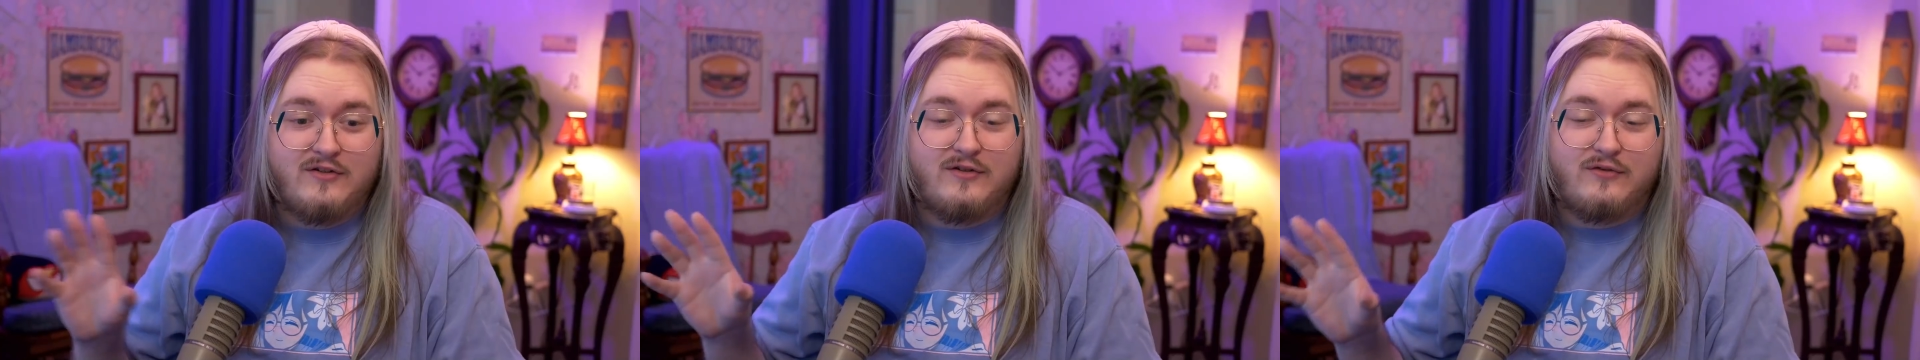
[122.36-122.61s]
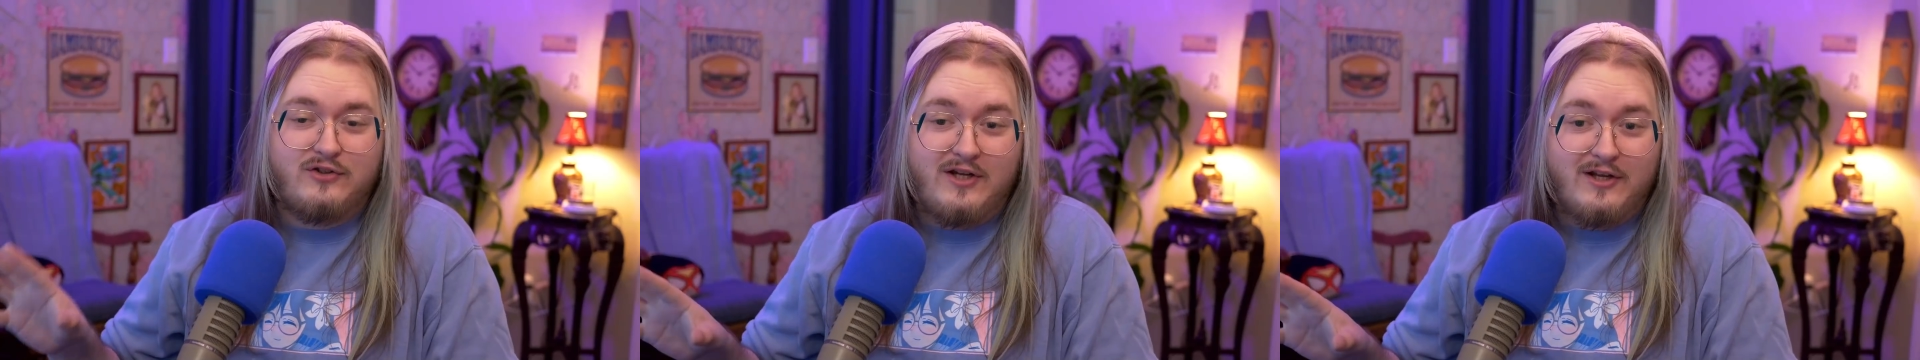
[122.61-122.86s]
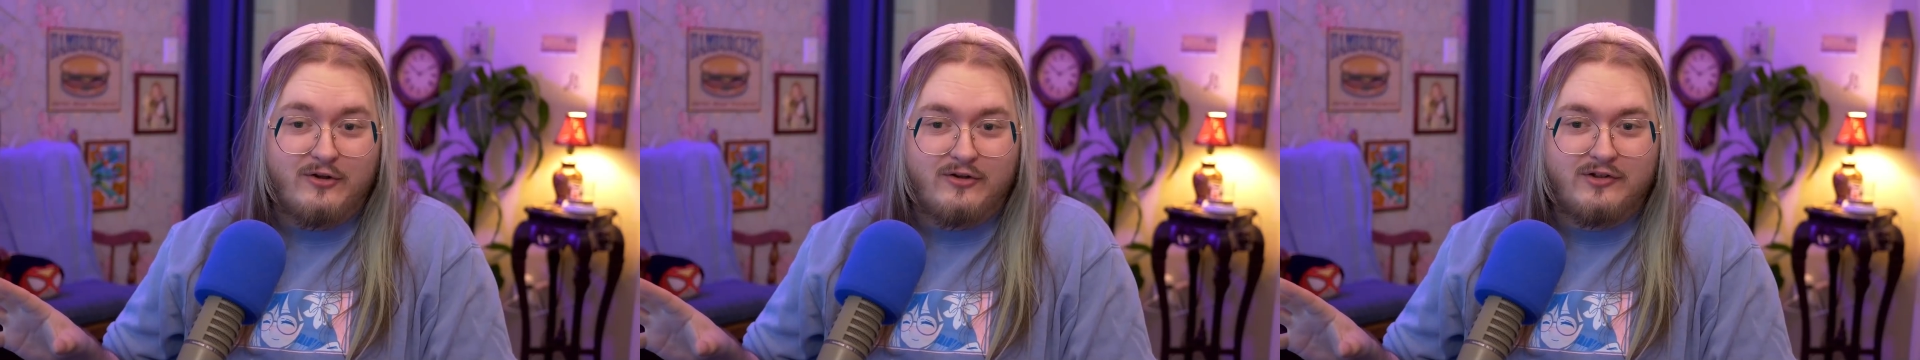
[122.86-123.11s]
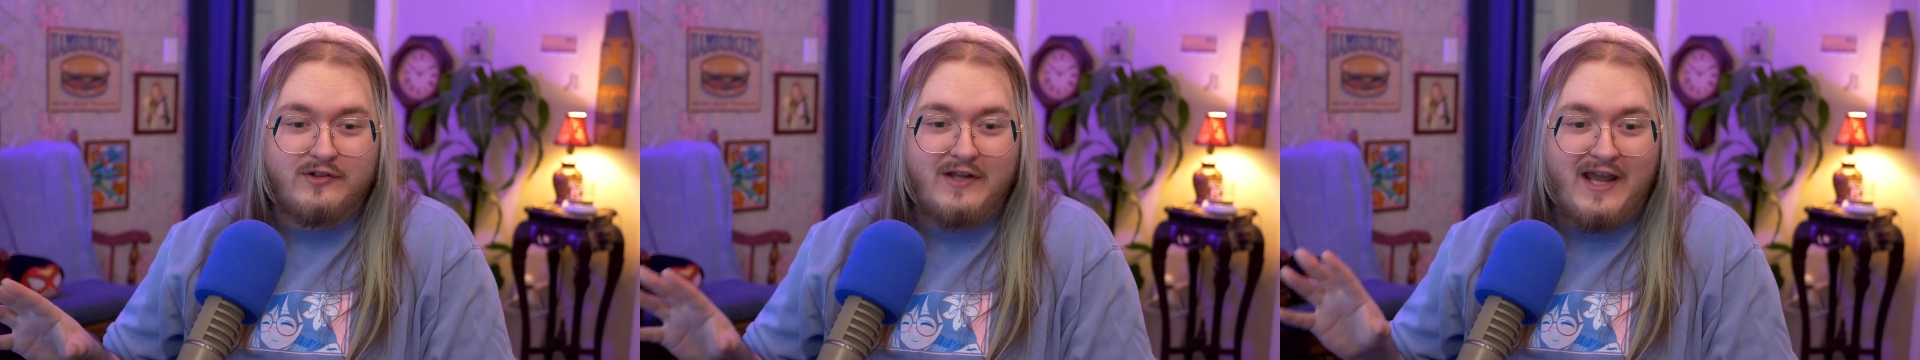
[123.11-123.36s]
Speaker 1: of no.
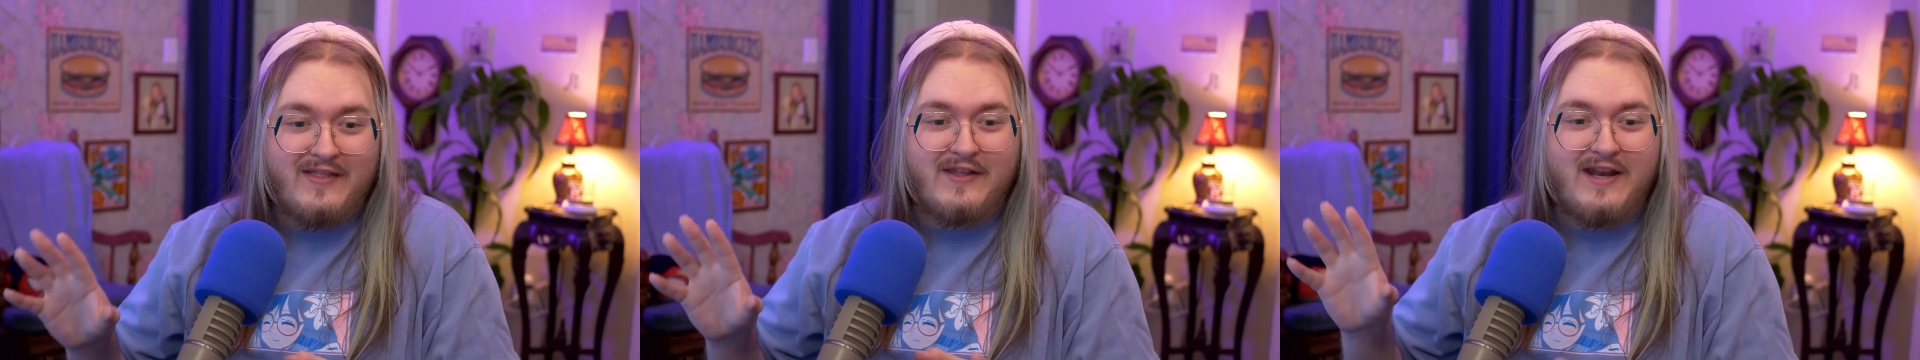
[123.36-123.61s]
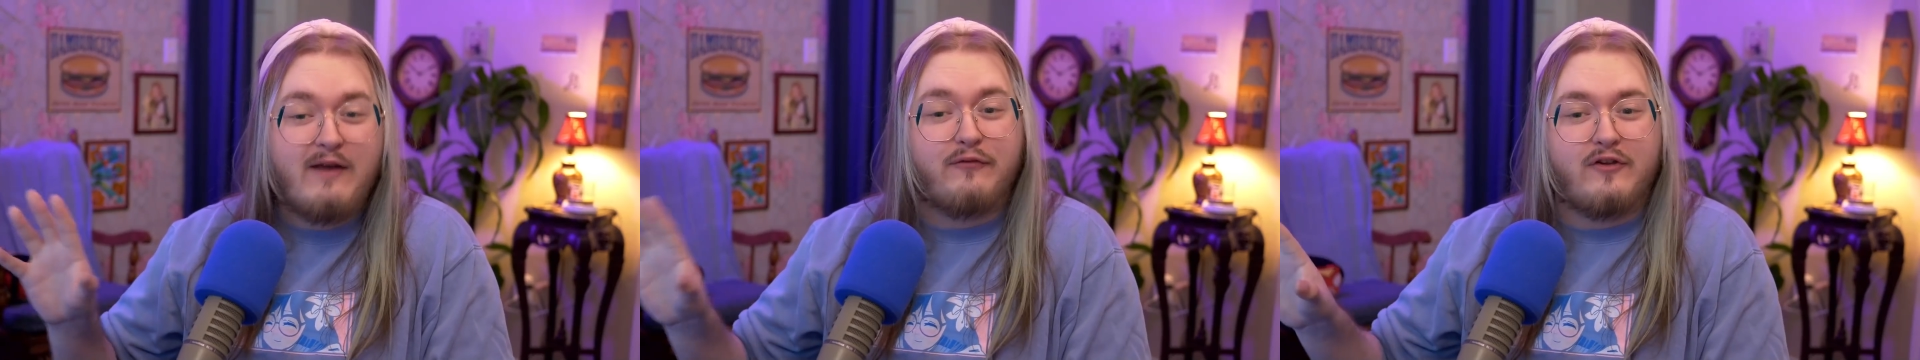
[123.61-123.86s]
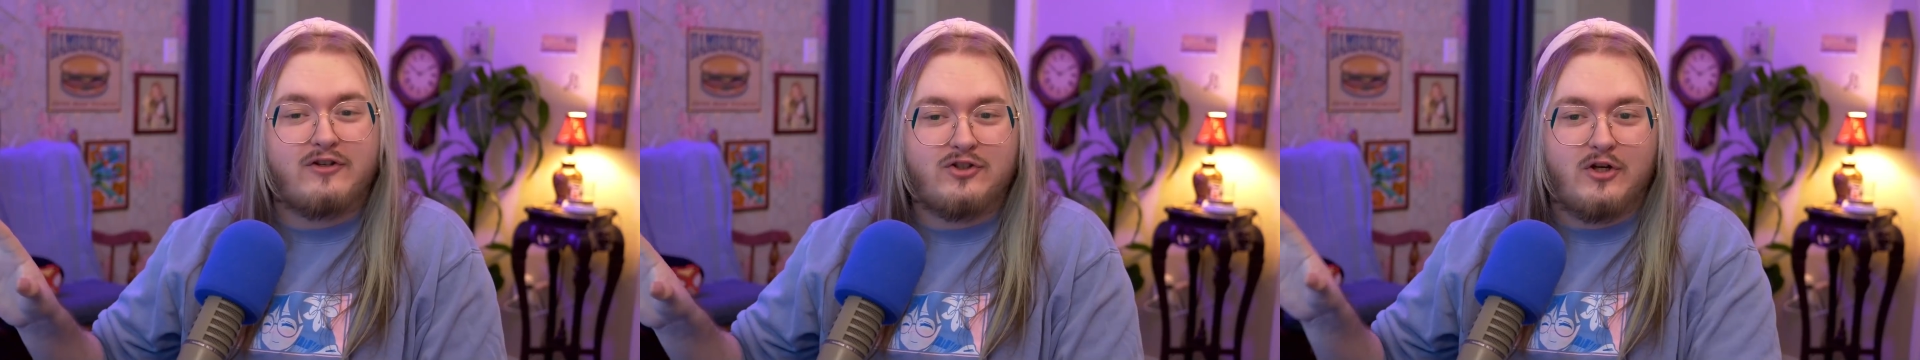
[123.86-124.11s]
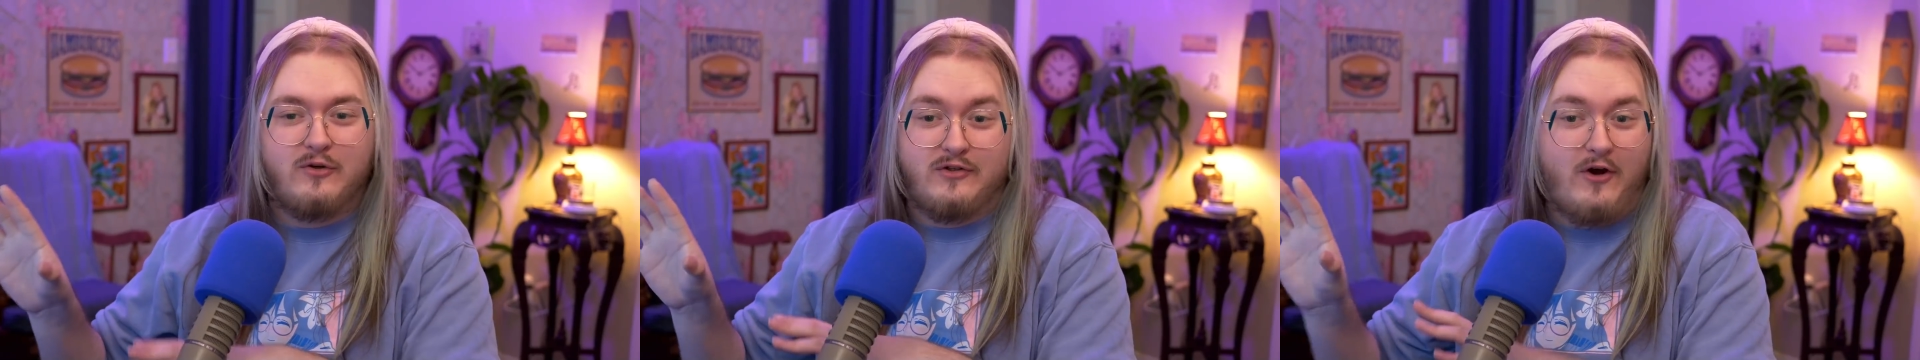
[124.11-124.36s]
S.H.I.E.L.D. and the Netflix
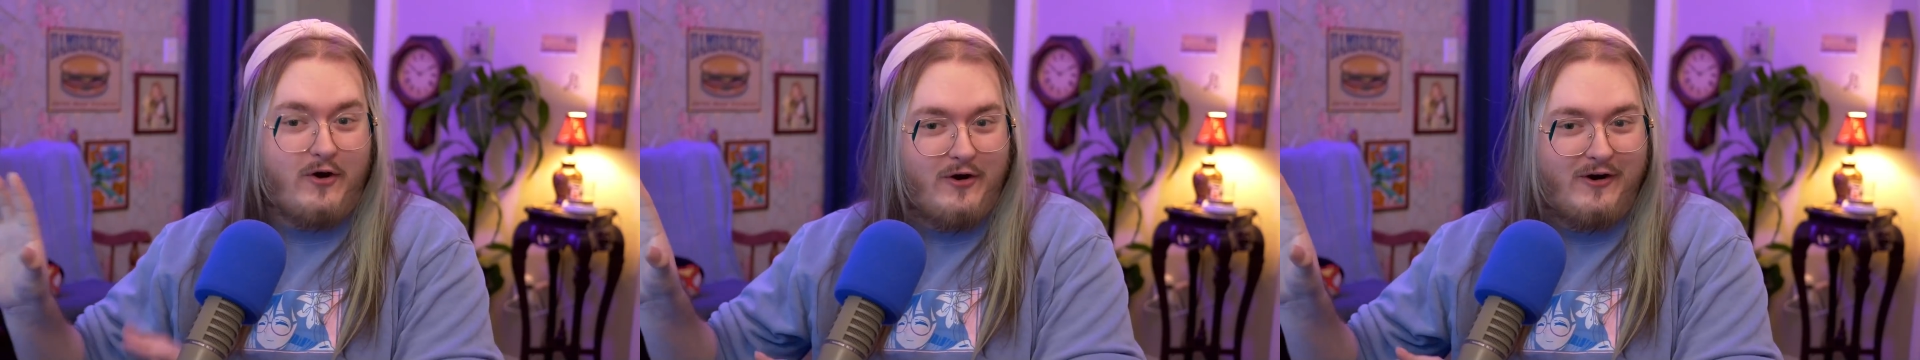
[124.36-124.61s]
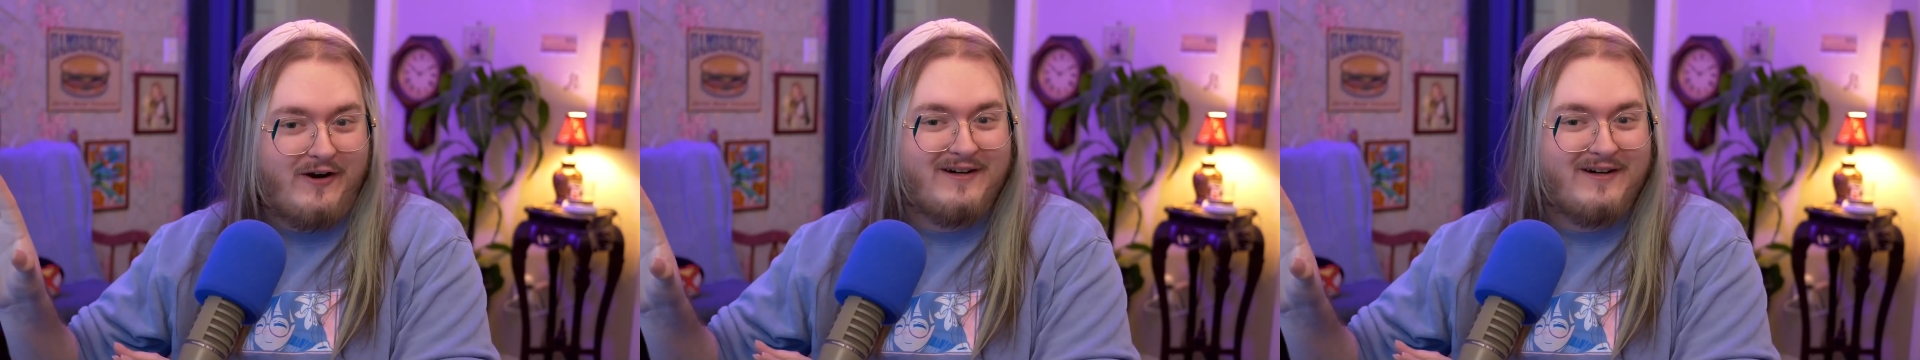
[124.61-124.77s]
shows are.